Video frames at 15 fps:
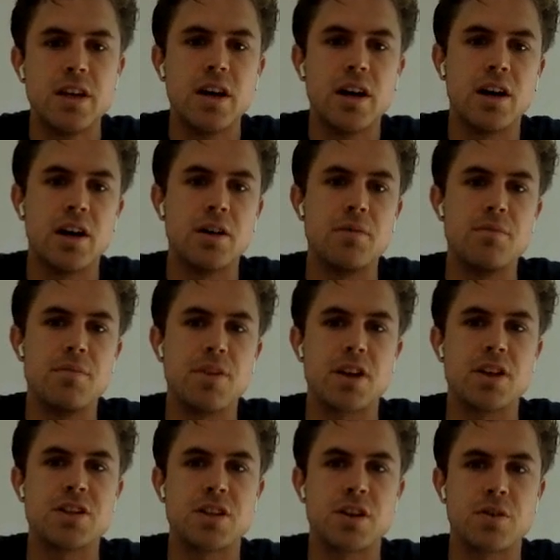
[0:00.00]
the
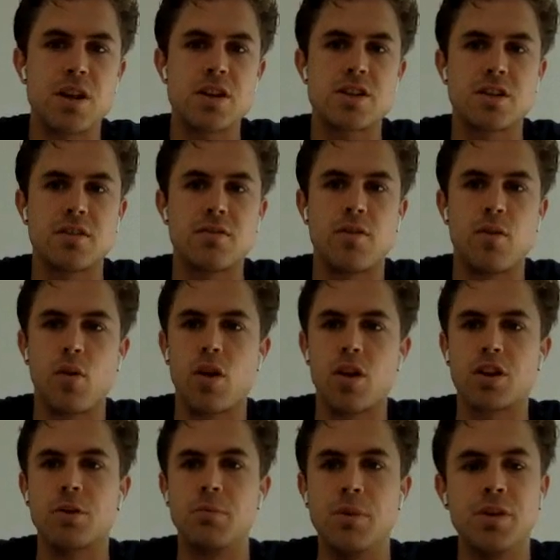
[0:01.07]
consideration for our
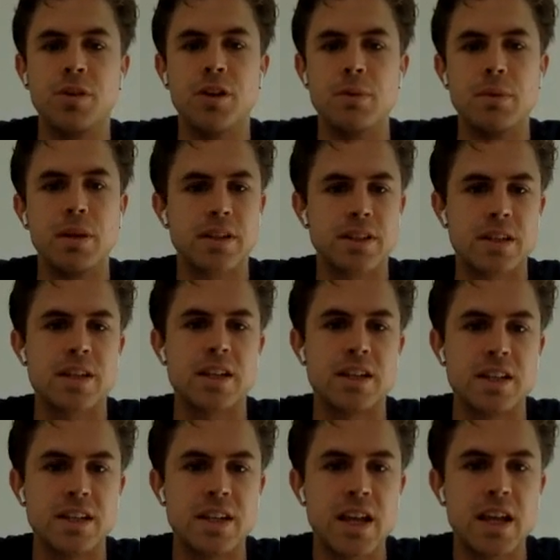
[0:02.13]
community, because at the end
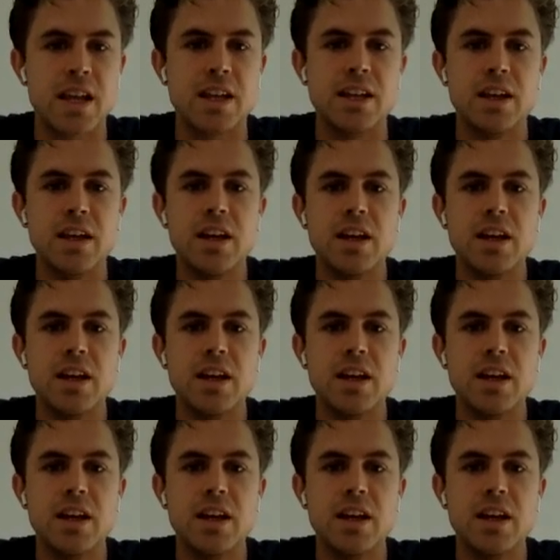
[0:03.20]
of the day,